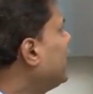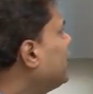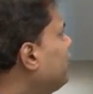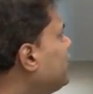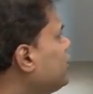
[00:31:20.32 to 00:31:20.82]

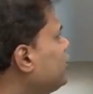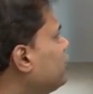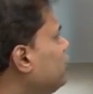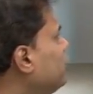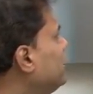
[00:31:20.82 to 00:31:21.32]
activities
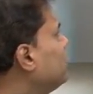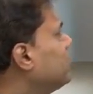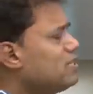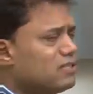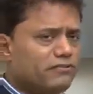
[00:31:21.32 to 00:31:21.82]
include
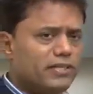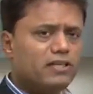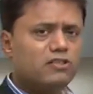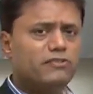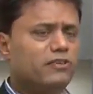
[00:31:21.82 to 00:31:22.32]
increased
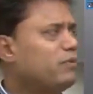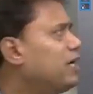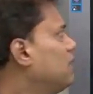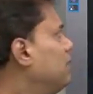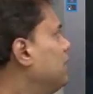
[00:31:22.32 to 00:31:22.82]
awareness of
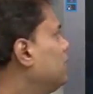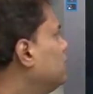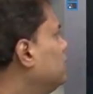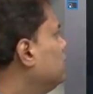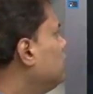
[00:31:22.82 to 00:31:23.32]
environment,
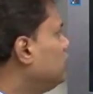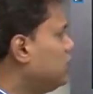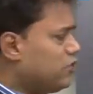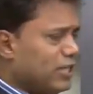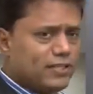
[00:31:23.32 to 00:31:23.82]

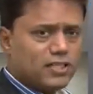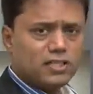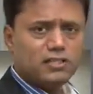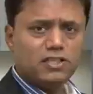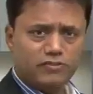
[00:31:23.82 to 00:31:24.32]
these
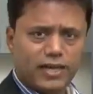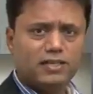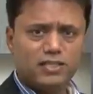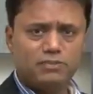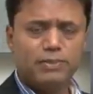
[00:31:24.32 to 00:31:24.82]
changes, these
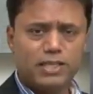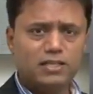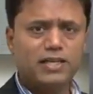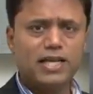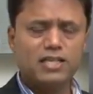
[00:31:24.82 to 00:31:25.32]
factors,
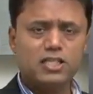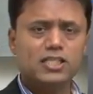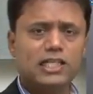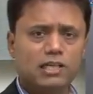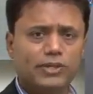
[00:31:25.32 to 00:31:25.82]
pest
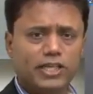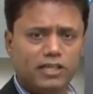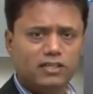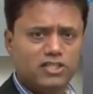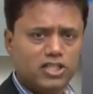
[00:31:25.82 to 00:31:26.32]
analysis that we
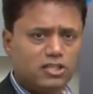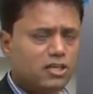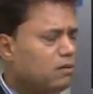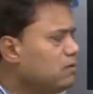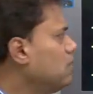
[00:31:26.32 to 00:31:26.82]
did just
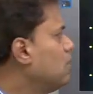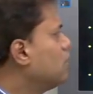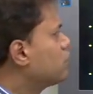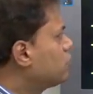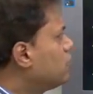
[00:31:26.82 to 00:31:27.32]
now.
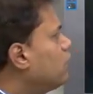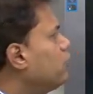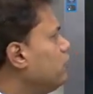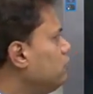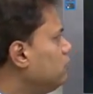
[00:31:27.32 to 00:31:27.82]
So how
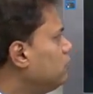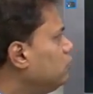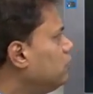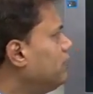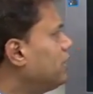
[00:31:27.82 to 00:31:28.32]
do you
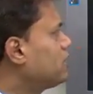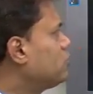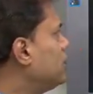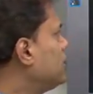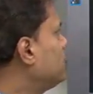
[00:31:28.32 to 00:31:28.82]
do a better
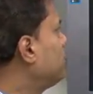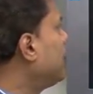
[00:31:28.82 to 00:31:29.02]
strategic